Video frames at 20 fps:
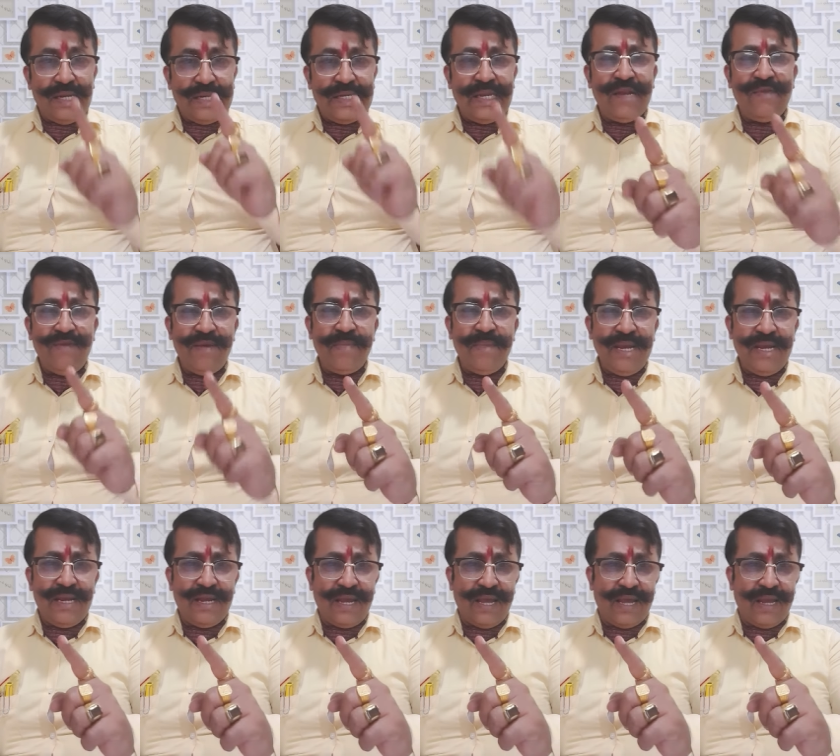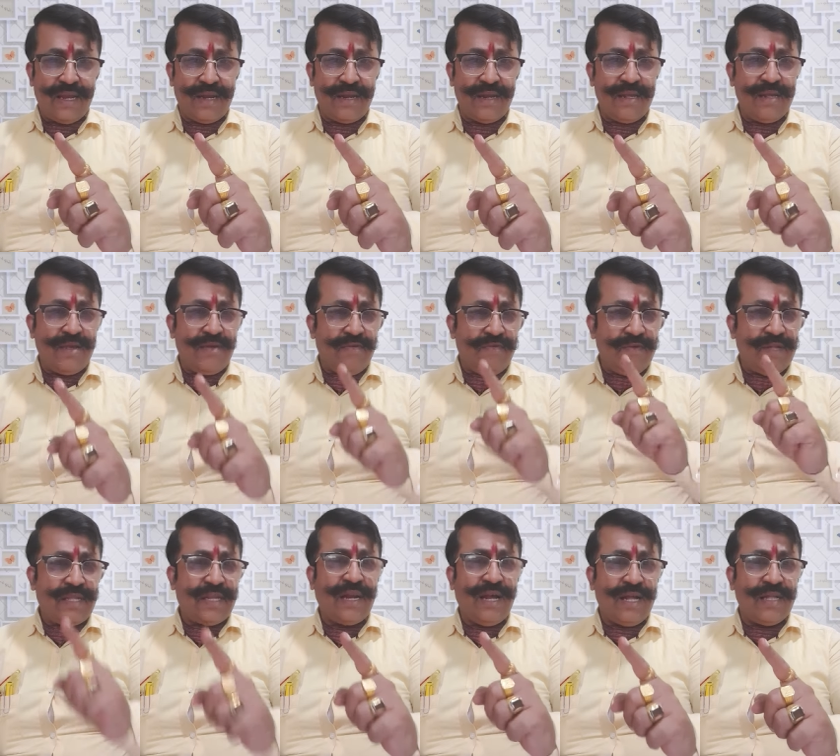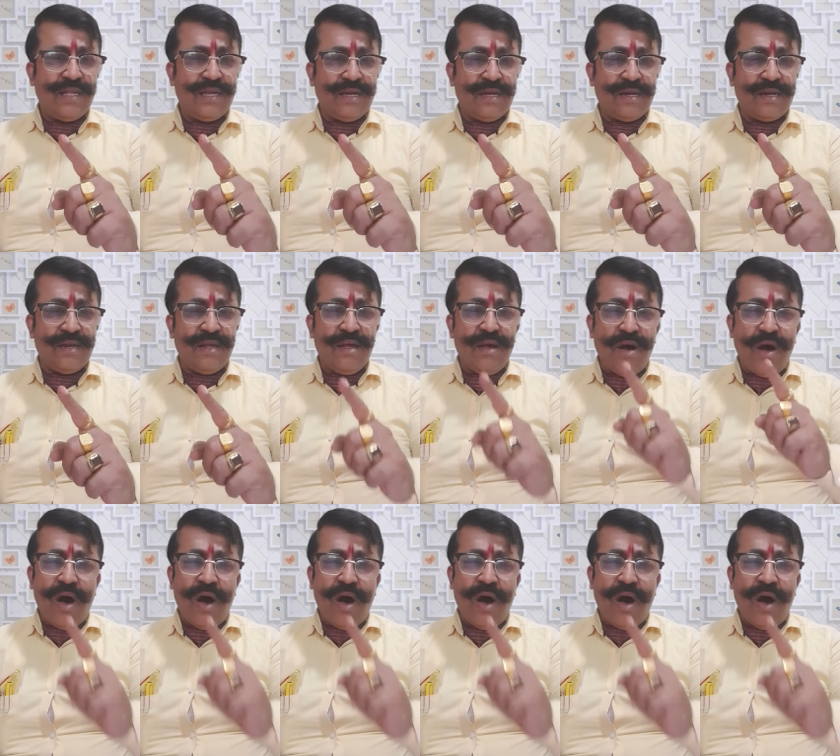Till we meet again with another